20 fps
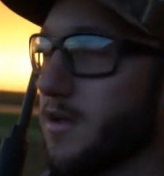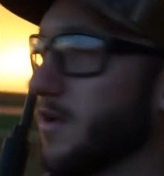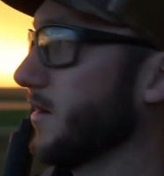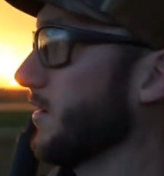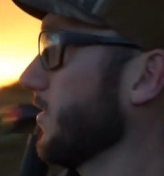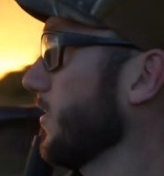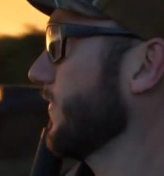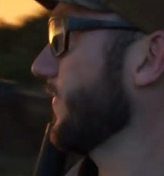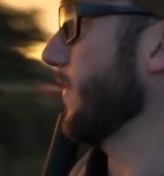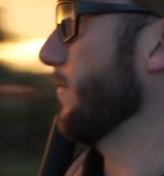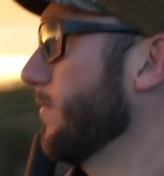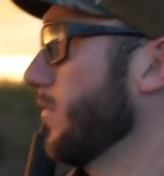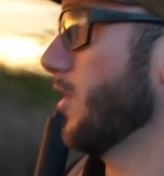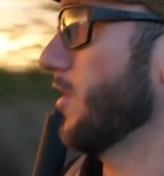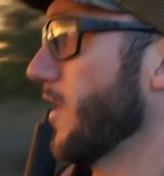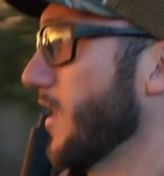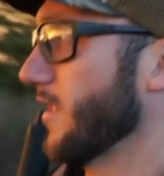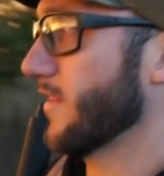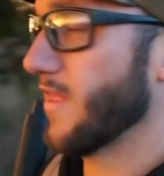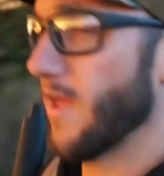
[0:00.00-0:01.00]
I don't know if I'm
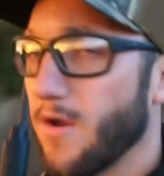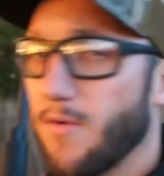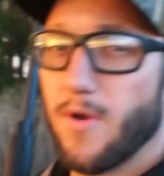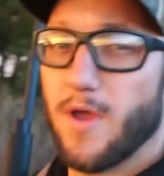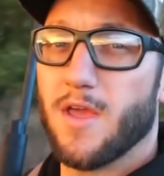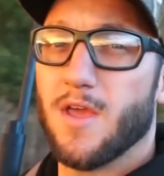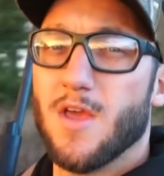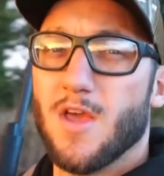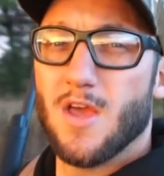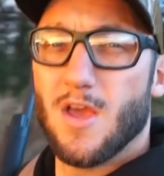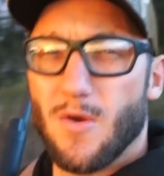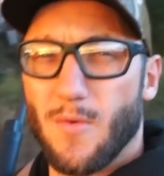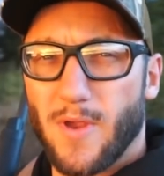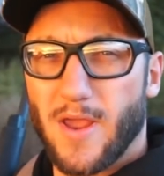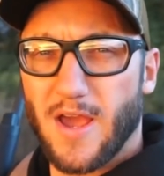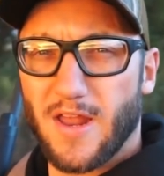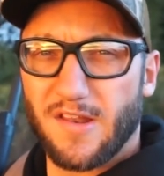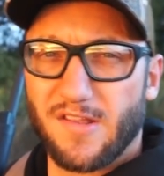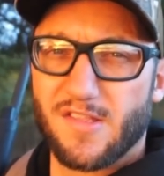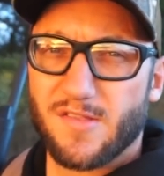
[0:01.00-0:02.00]
blown out that way. We
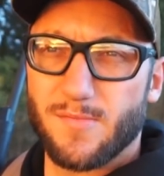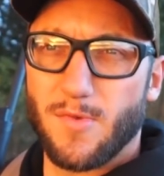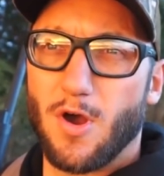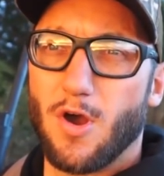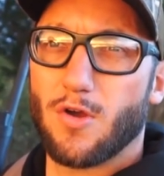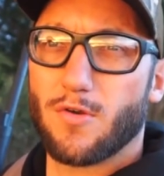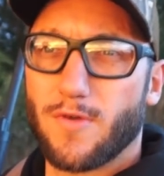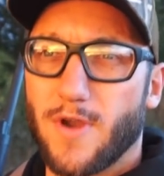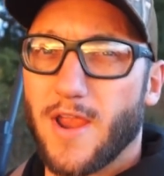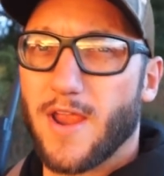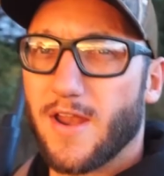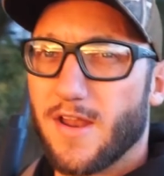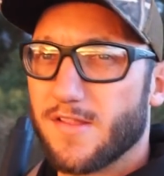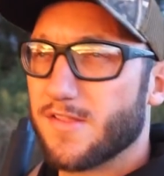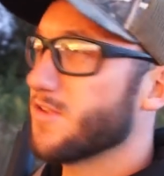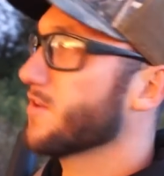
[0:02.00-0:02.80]
got a small rain, as